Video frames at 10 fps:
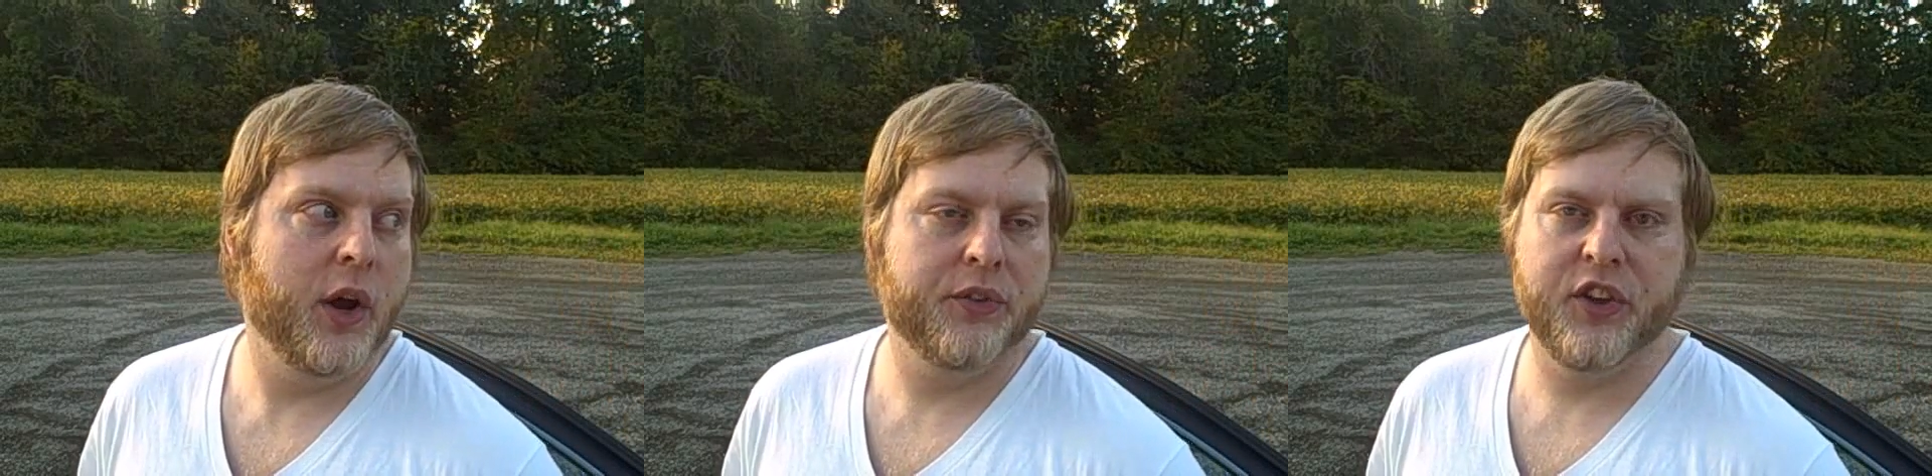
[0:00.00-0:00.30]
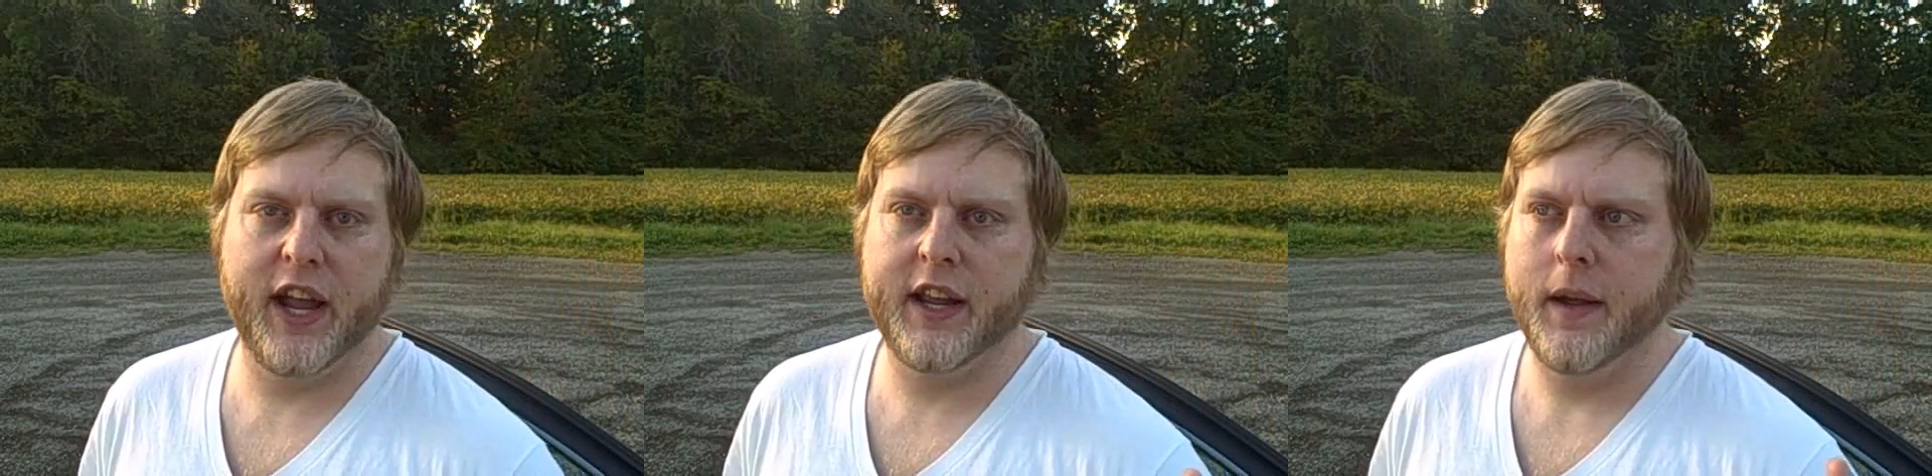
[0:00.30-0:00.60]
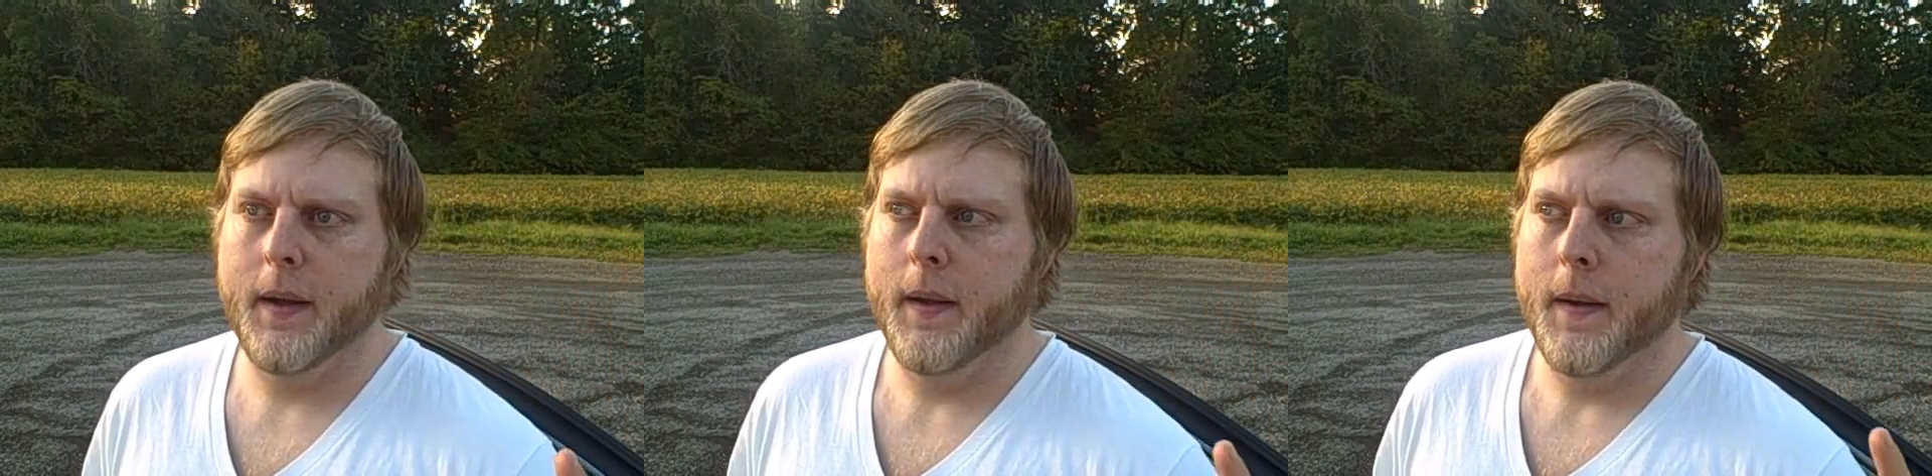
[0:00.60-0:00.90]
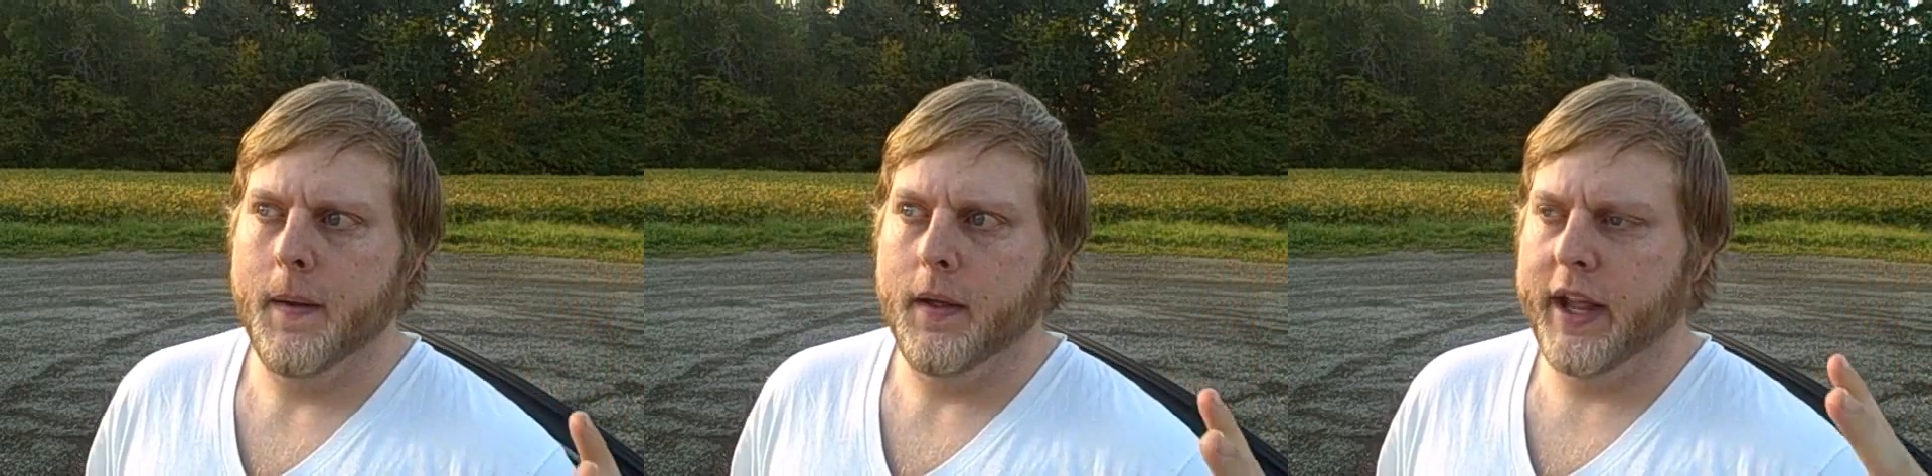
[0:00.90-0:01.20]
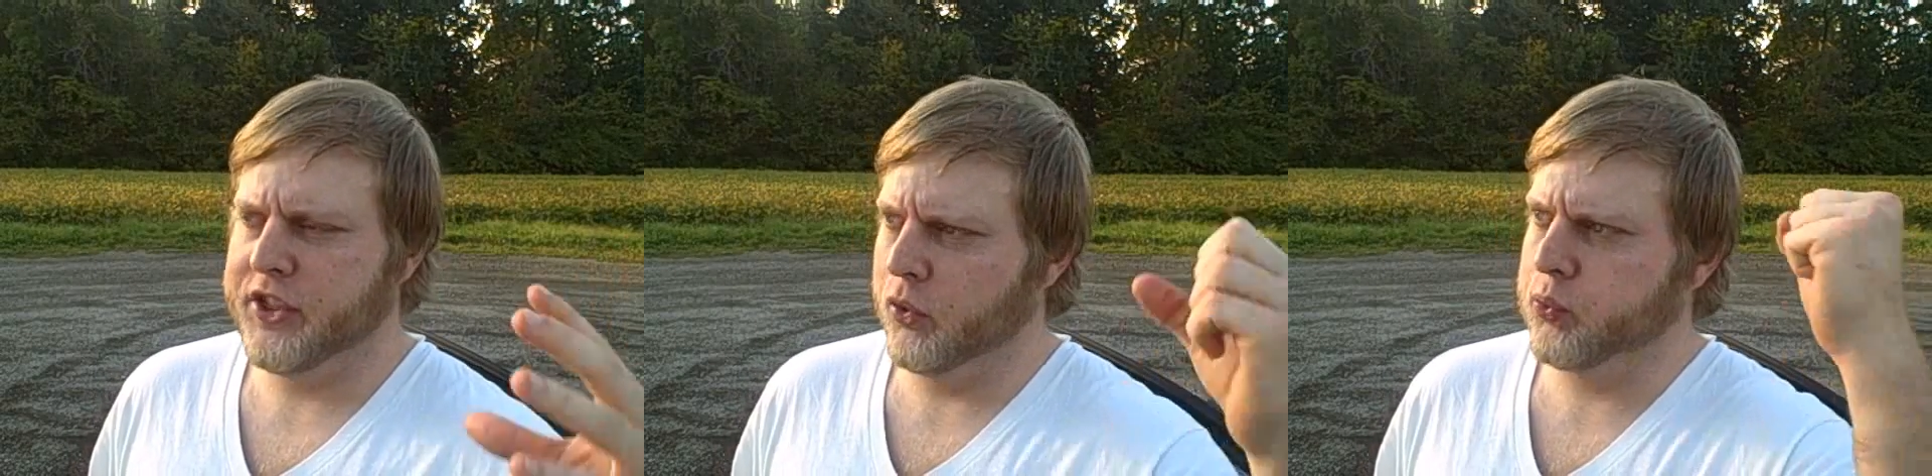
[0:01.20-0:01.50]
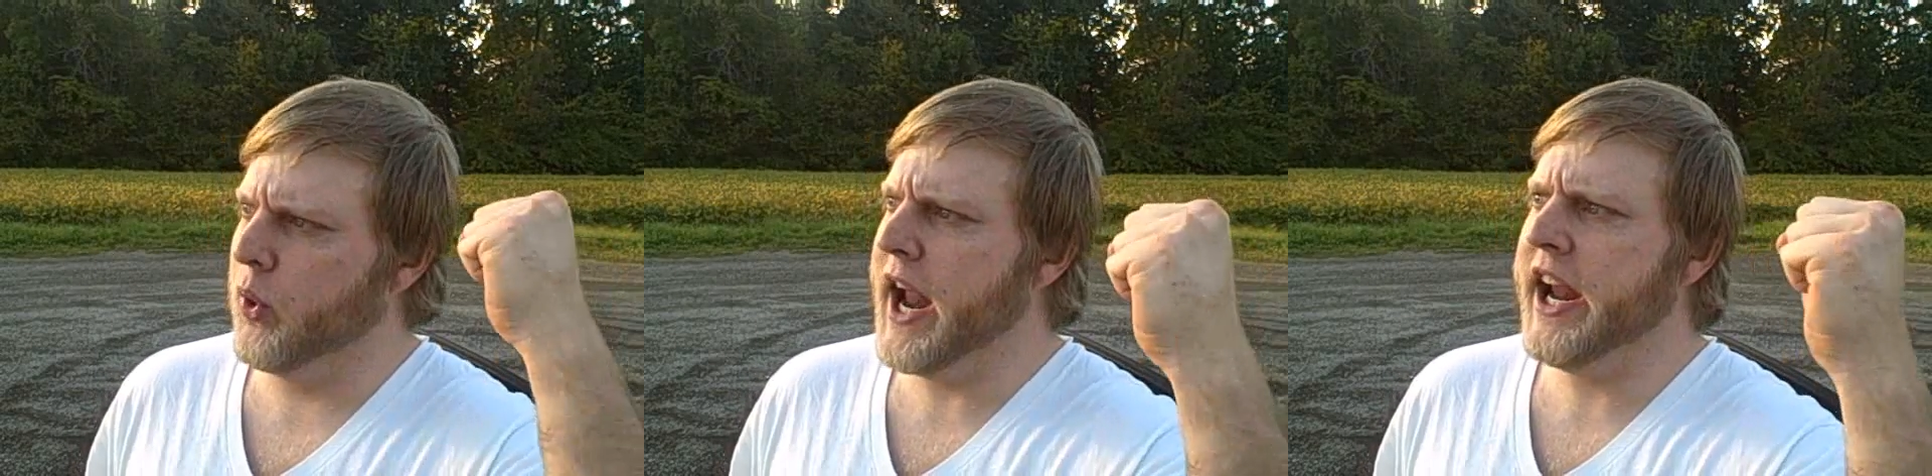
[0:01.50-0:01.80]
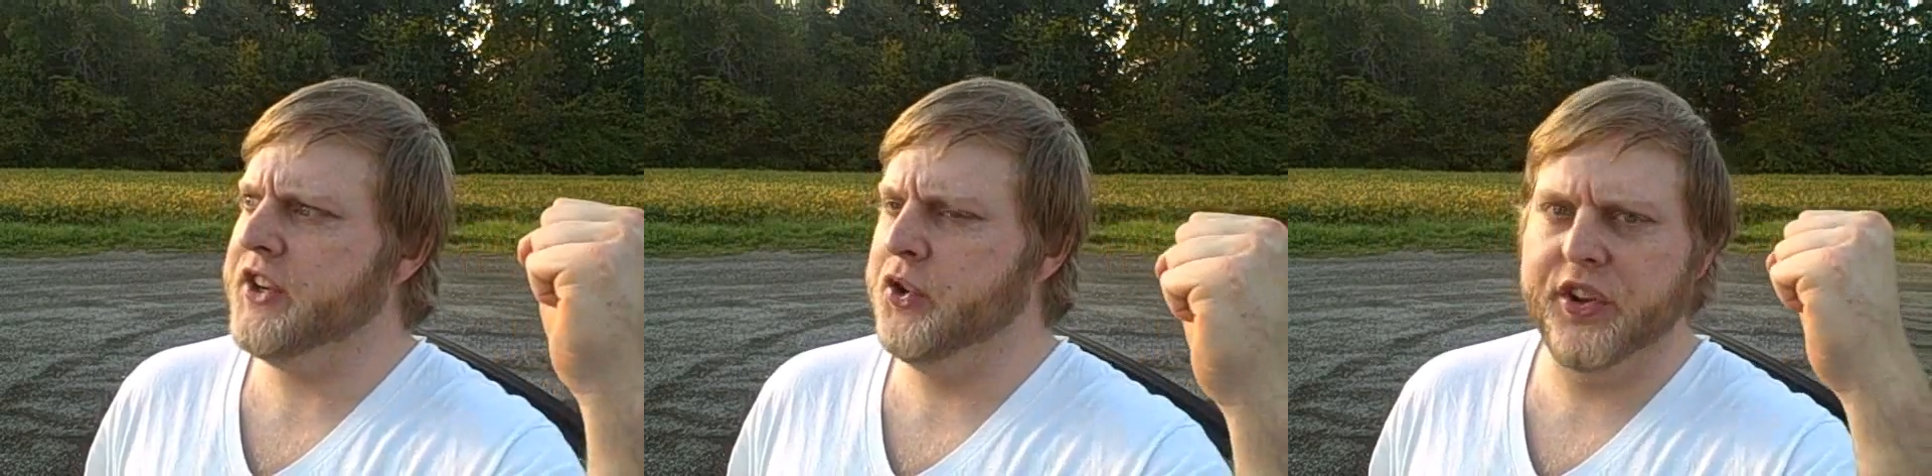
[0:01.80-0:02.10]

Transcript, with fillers: You know, it's like, like the rage.